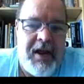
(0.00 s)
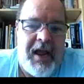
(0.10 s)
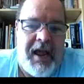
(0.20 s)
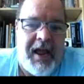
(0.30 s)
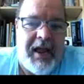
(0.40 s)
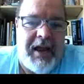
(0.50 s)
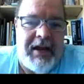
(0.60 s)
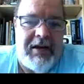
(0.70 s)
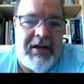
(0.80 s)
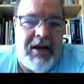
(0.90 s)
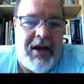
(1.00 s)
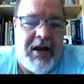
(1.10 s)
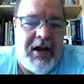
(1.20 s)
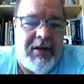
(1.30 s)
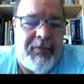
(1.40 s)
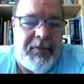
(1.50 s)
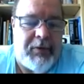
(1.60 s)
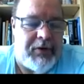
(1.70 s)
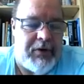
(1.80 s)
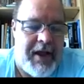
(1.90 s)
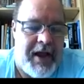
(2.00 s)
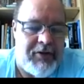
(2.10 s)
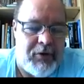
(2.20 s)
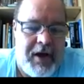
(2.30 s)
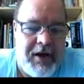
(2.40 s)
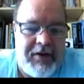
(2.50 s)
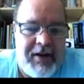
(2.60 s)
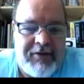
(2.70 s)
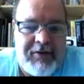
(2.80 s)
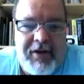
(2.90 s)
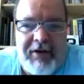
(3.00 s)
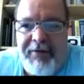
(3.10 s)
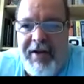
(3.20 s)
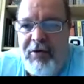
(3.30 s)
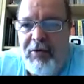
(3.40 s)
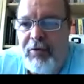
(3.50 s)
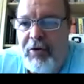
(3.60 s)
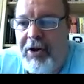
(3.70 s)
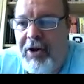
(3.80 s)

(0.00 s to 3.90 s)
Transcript: and uh, there was a national contest to try to find who was going to